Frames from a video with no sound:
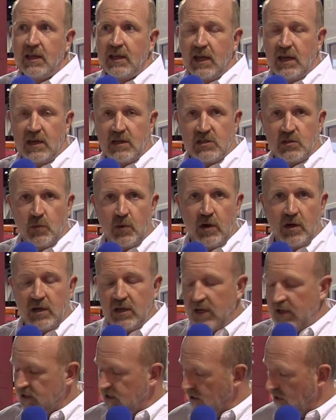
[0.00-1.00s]
get it to where it
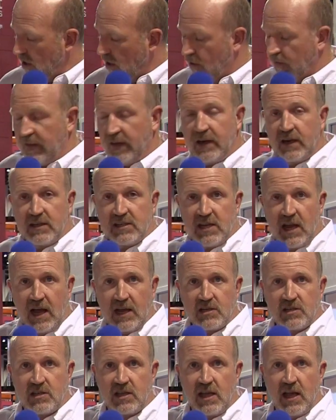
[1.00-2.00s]
needs to go, and then
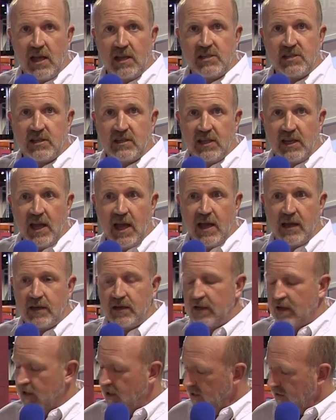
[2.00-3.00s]
attach the heads at the
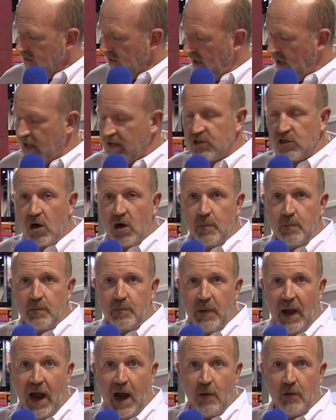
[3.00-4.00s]
end. The heads are
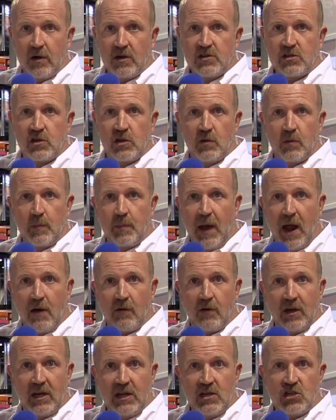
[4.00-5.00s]
powered, so you will
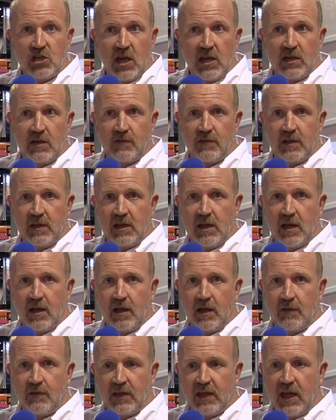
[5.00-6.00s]
power each end of the,
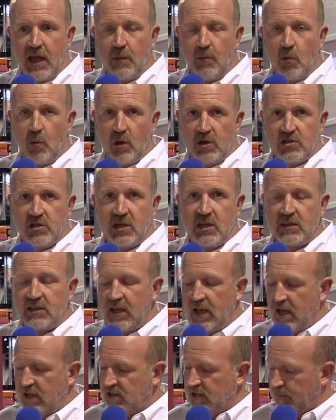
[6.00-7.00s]
uh, of the cable once you get
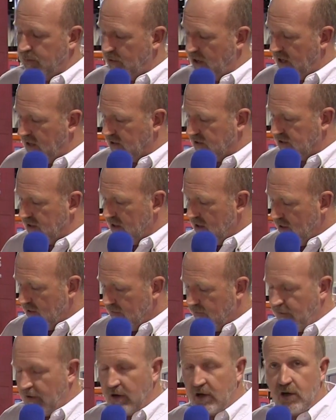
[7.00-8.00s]
the heads in place.
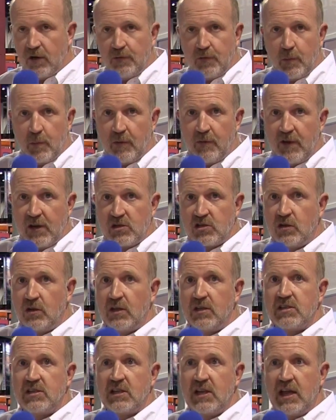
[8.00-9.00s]
Very good for professional
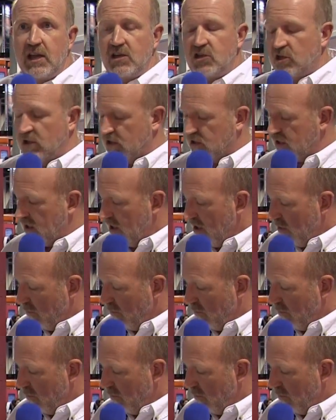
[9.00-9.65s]
installations.